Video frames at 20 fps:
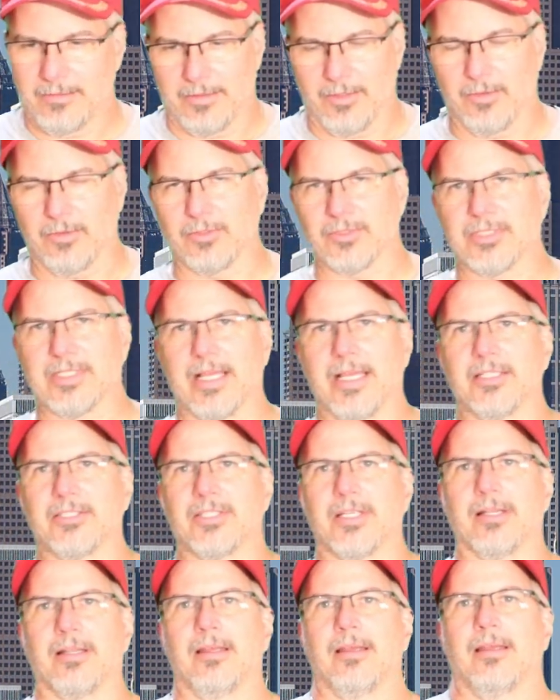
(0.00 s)
local
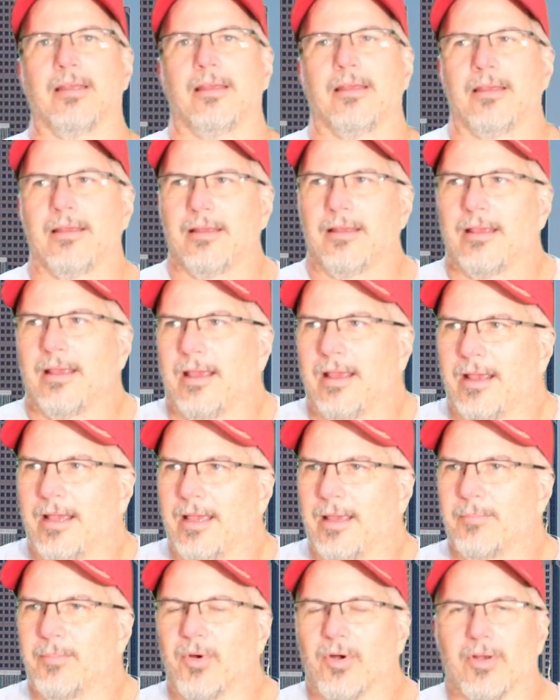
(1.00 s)
station,
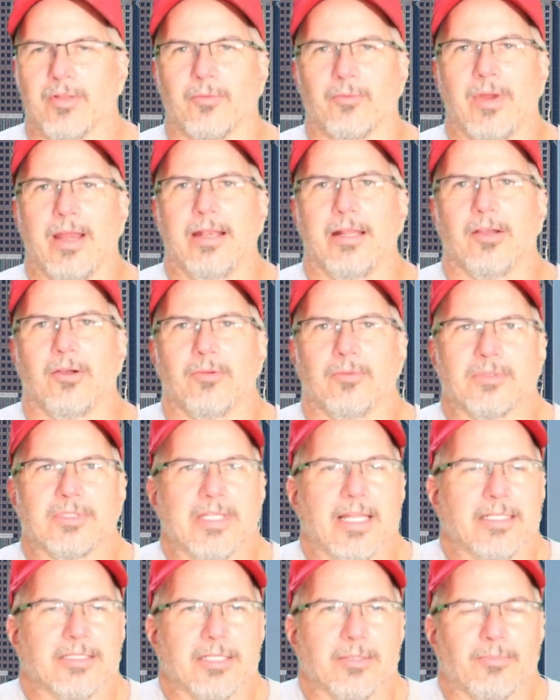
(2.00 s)
and part of the radio
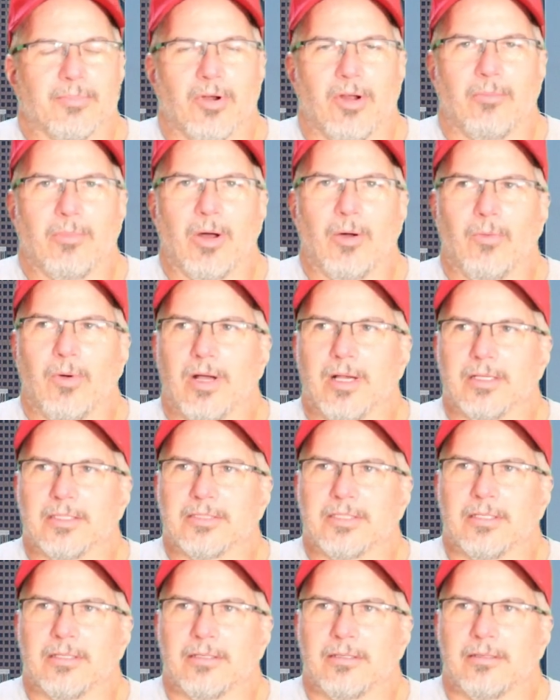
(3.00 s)
station promo
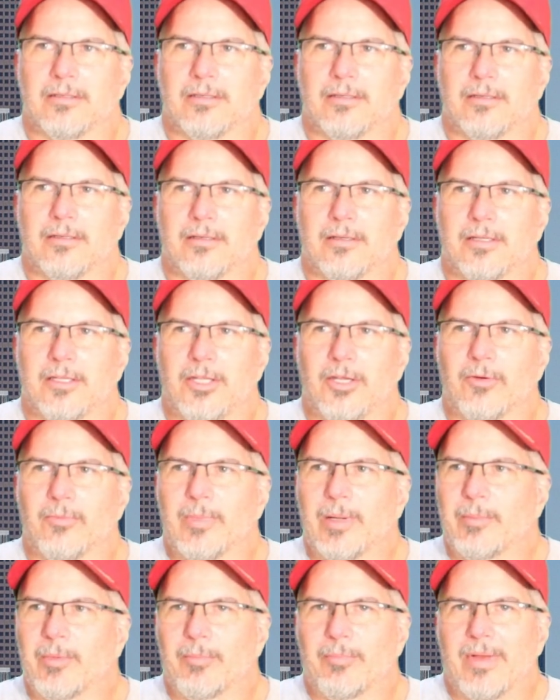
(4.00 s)
was, "Do you
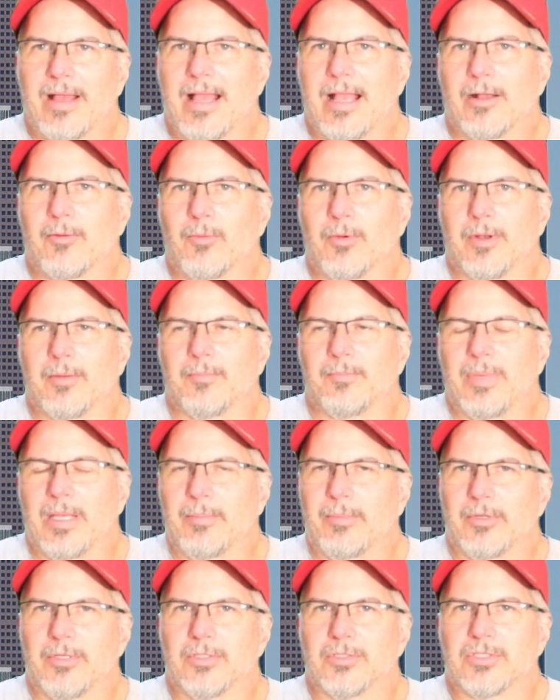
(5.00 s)
remember back when
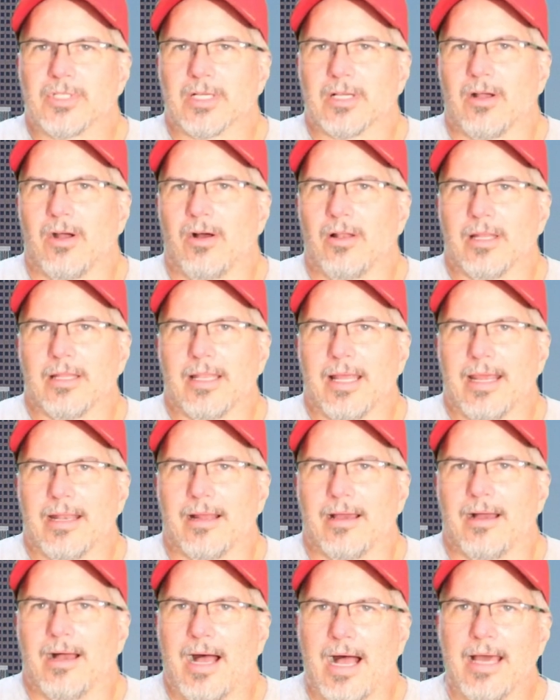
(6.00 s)
people used to call
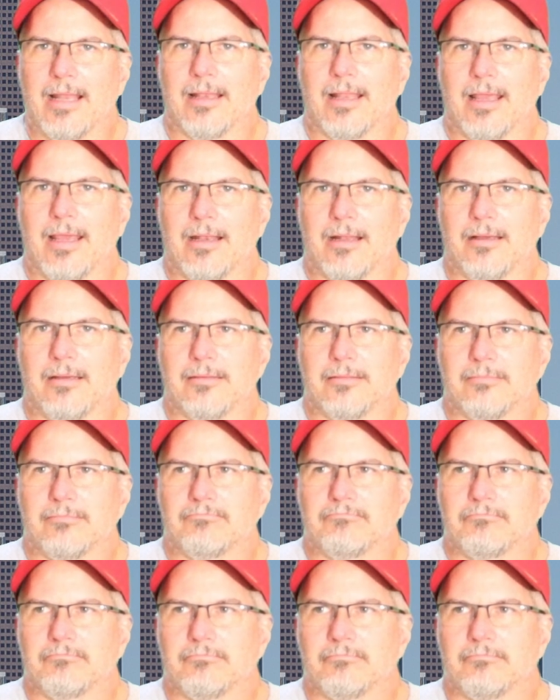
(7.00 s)
Atlanta Hotlanta?
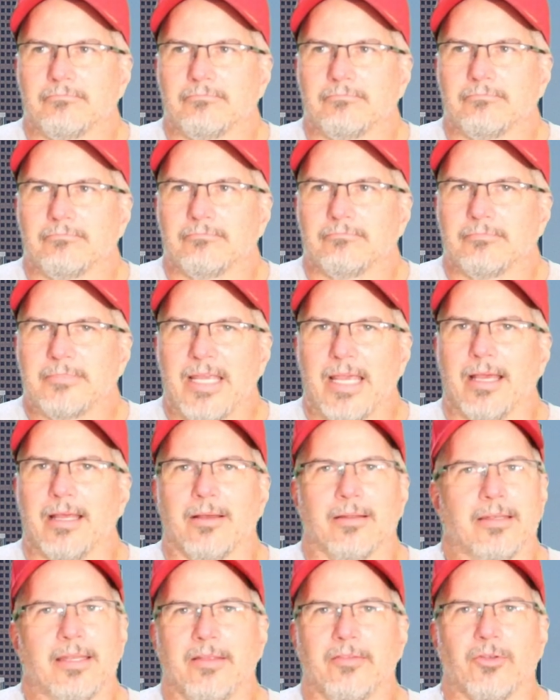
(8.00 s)

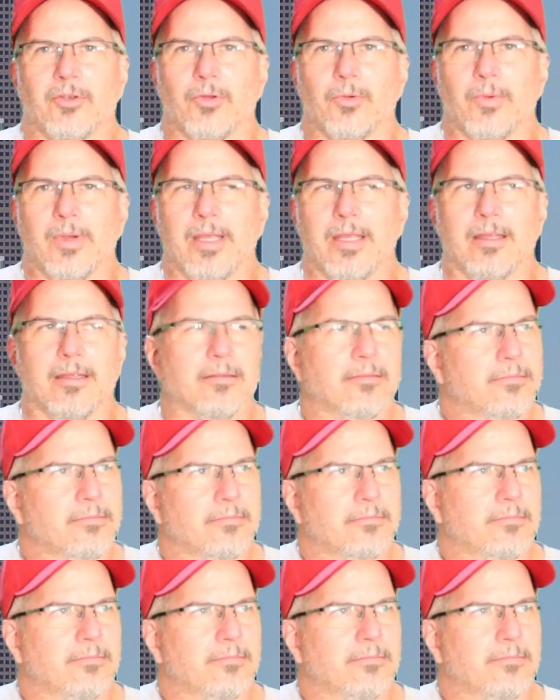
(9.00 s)
Yeah, neither do we.